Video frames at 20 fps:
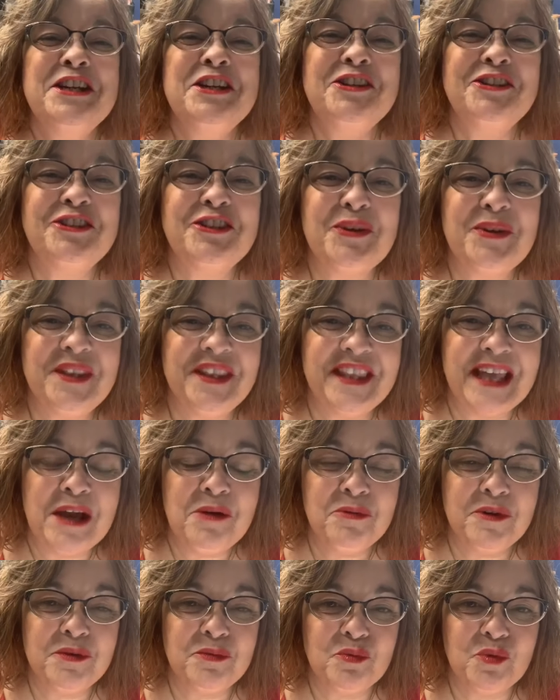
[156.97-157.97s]
So that
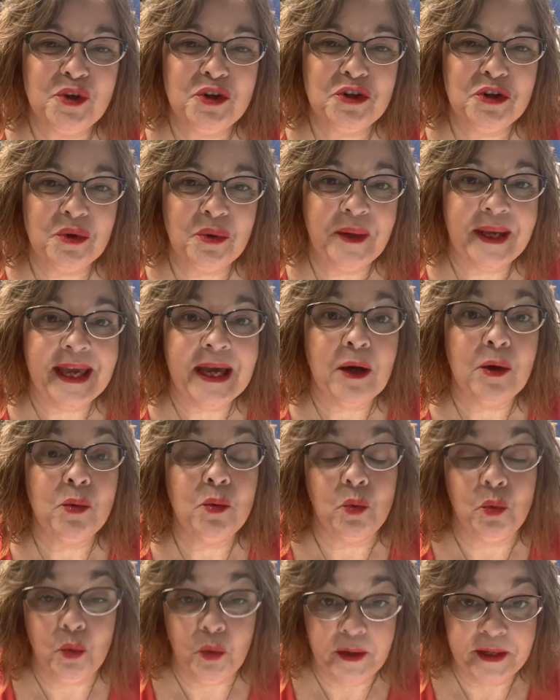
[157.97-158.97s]
one will go out
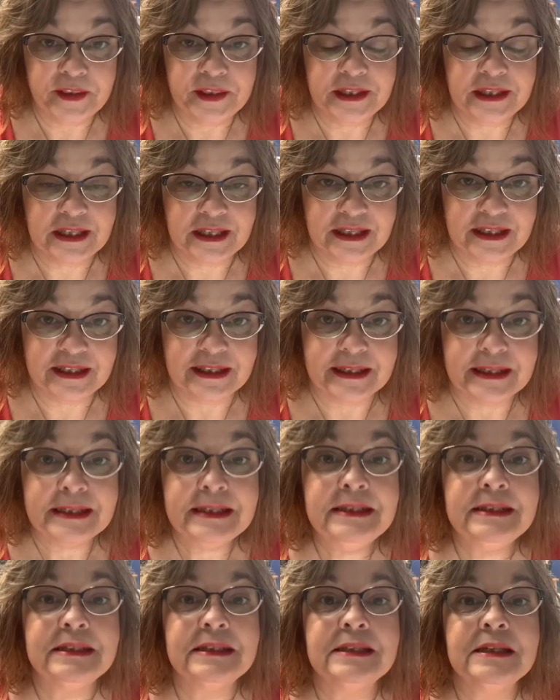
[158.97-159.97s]
with
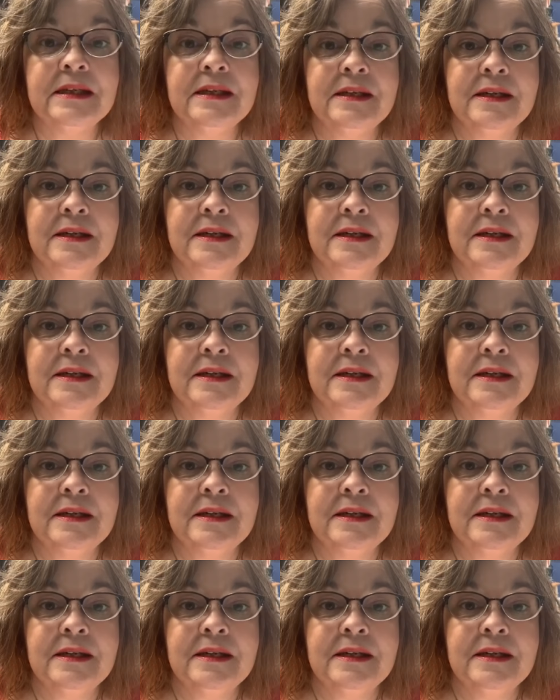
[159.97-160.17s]
kits,